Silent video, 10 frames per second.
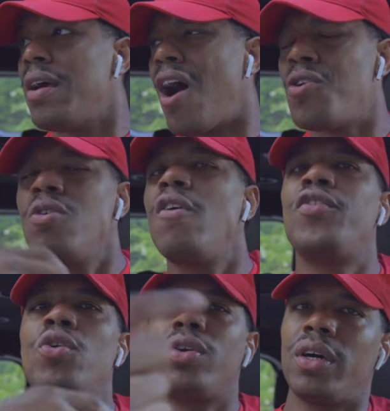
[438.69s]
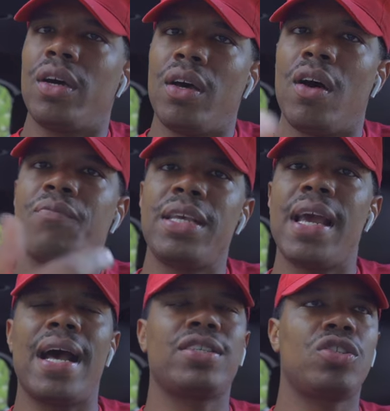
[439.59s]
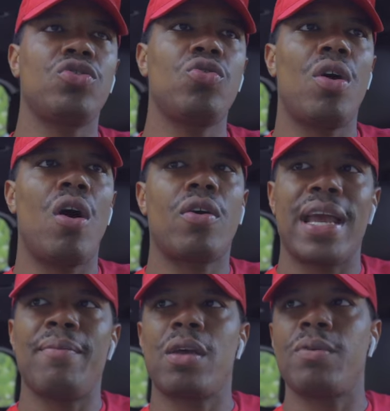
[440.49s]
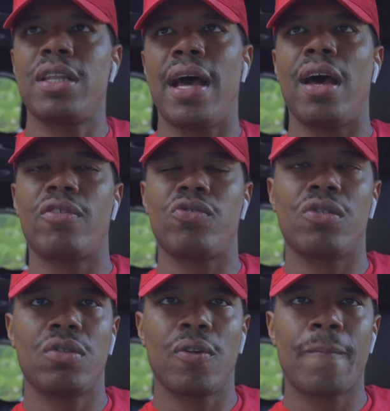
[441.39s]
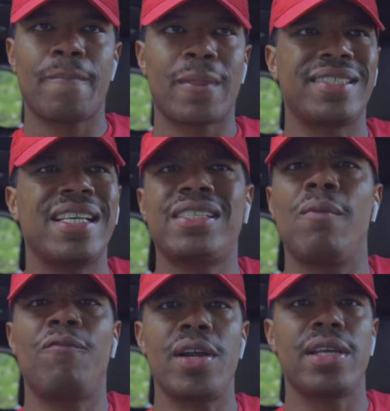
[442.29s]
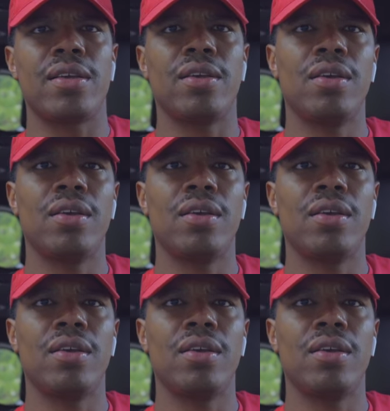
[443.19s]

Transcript: are you gonna feel good of me asking you, okay, make me laugh, say something funny?